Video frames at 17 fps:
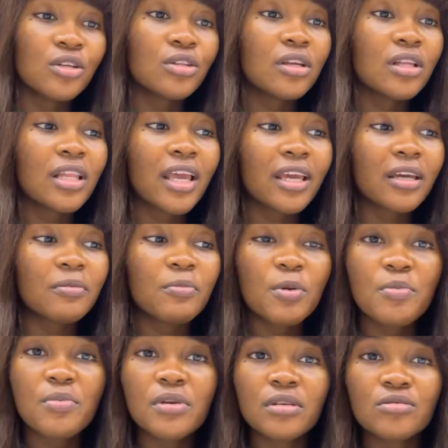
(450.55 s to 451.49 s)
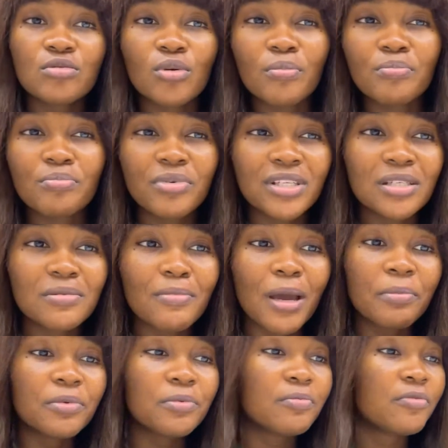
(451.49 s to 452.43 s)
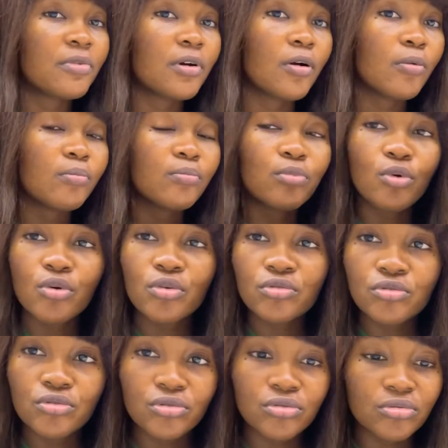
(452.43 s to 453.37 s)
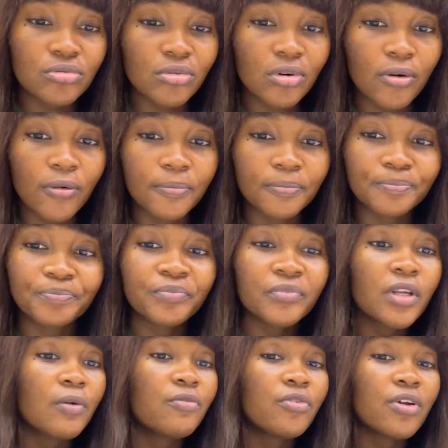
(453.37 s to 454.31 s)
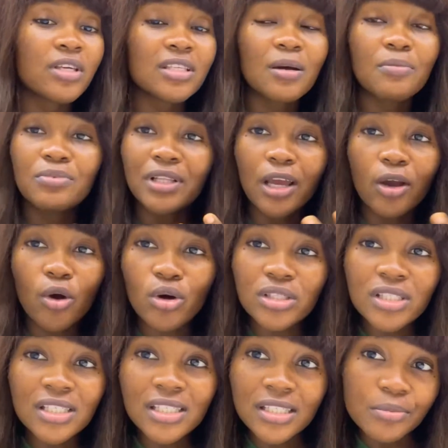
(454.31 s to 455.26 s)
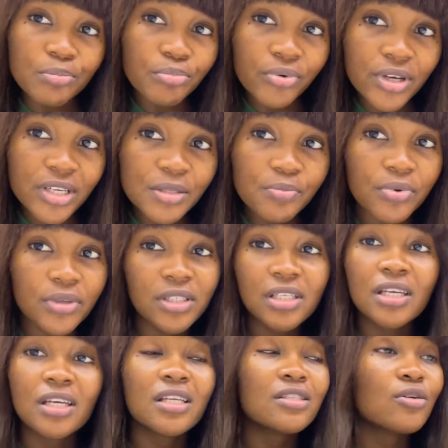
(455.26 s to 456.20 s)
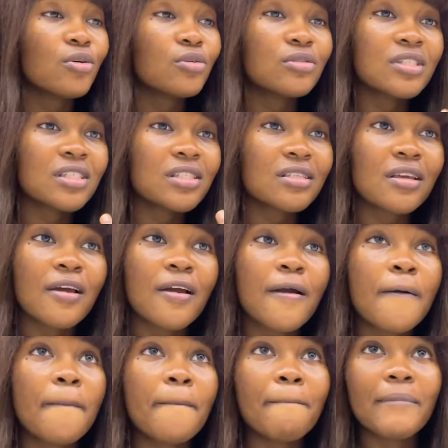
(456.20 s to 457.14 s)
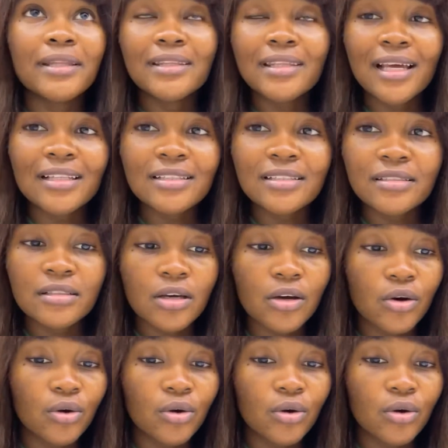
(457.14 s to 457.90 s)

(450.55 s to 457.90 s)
Not like maybe some patient might be going through, for example, like all these depressed patients, all these mentally